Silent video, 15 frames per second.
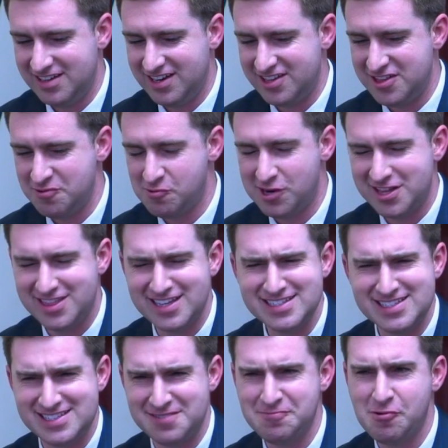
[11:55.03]
I think one of the things
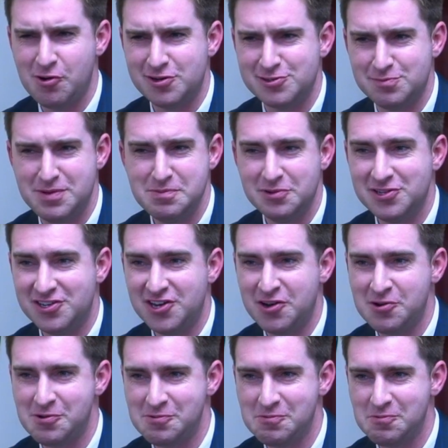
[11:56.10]
that's important is for people to
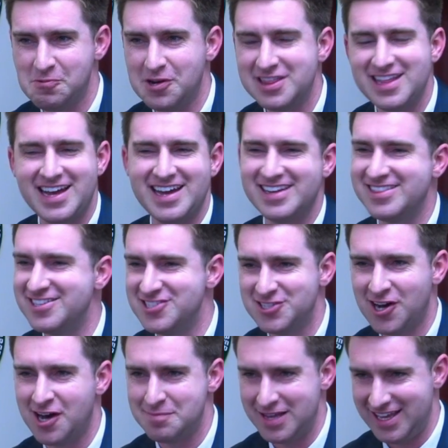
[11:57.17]
know what the heck the
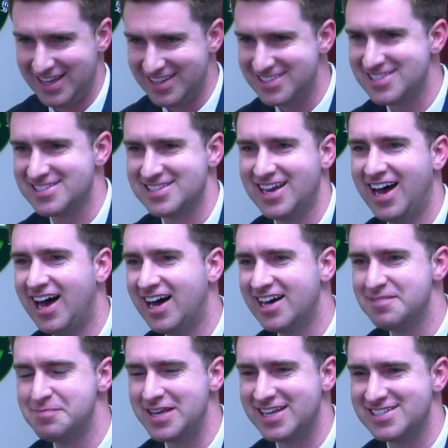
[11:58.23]
job is,
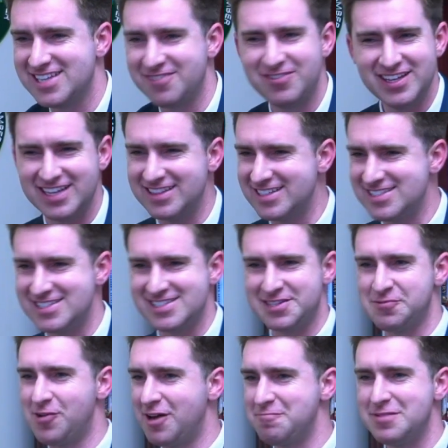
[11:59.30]
because I feel like this is
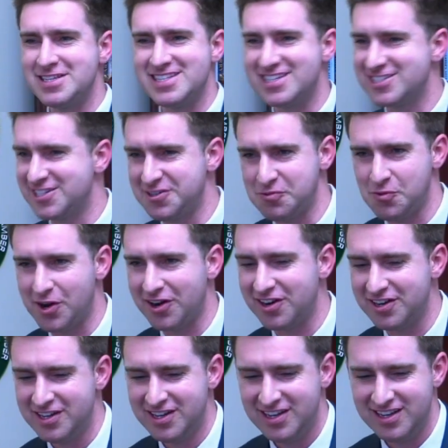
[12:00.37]
the one position
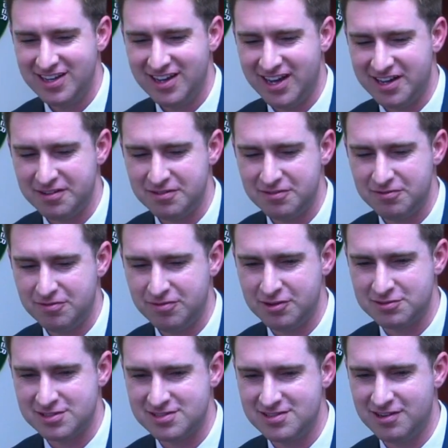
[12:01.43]
where
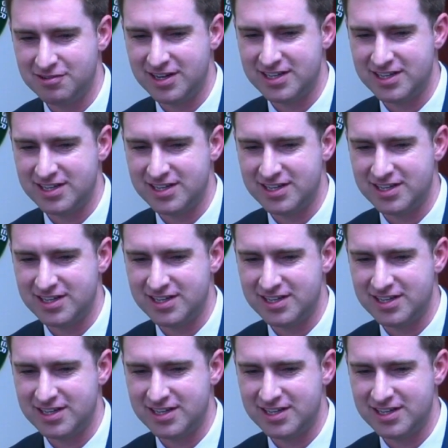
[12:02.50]
folks don't